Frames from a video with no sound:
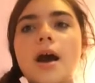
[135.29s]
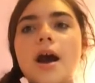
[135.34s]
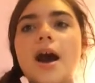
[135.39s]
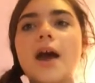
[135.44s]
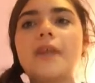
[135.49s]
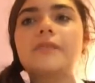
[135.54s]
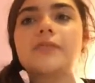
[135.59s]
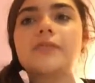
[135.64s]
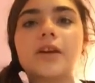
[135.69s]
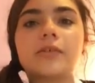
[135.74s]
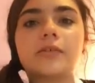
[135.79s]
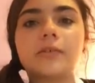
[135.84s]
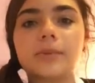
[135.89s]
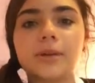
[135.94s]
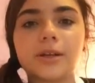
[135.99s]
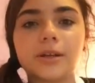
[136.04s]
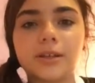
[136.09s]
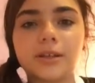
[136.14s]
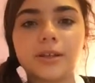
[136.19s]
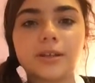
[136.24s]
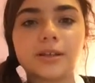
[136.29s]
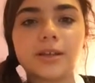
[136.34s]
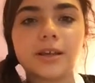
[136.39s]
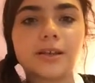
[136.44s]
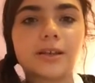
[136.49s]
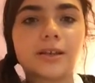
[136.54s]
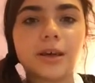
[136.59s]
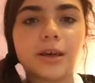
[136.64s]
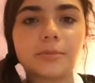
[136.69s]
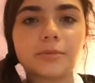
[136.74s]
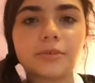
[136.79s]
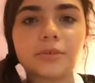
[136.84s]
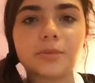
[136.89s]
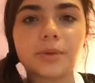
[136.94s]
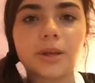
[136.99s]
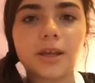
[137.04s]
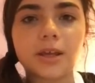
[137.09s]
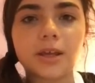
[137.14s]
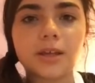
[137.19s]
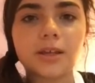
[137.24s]
I've never been in like that much
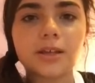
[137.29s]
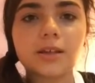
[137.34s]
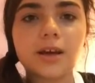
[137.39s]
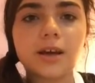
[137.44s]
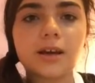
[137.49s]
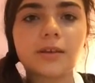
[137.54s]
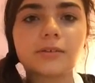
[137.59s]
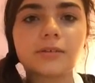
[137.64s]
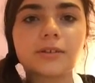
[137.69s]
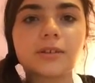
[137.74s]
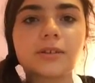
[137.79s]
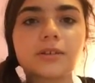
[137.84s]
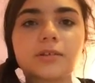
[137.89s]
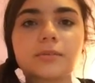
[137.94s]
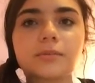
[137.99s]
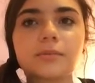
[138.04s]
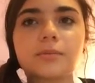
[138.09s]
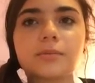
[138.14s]
pain, I don't think,